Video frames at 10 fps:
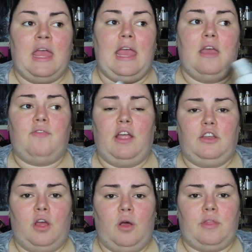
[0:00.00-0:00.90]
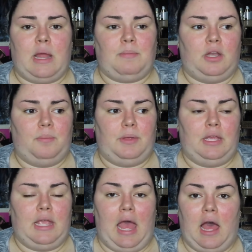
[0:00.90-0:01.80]
If I know that I'm going to
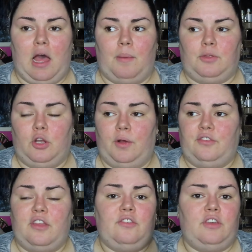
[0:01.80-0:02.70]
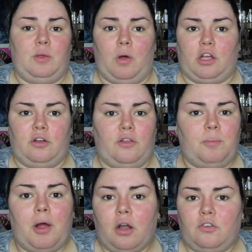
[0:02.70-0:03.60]
be, you know, at Disney, walking around the
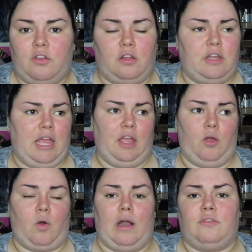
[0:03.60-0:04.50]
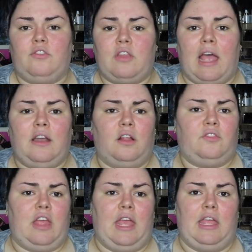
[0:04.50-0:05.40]
parks all day, or outside all
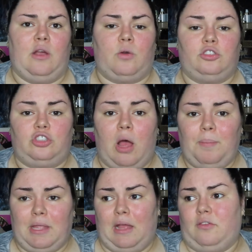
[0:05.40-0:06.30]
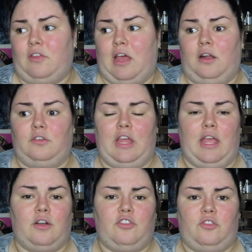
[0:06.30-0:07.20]
day, or shopping outside all
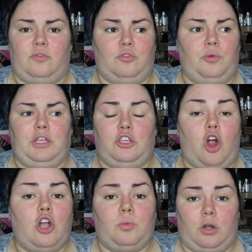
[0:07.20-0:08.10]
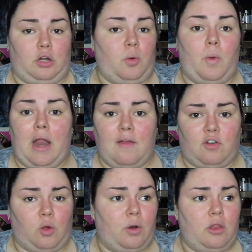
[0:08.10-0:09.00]
day, or just doing yard work or
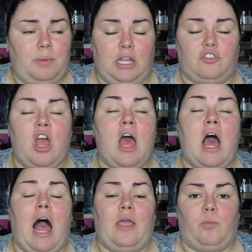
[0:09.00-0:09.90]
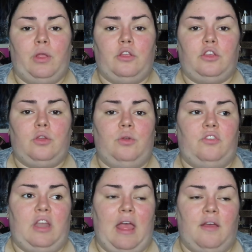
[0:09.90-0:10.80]
whatever, going to the beach, I will
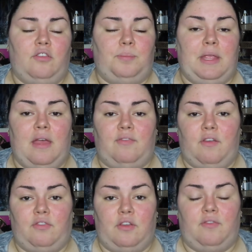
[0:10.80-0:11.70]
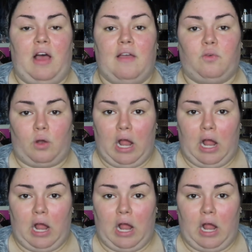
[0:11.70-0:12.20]
use an SPF 55 or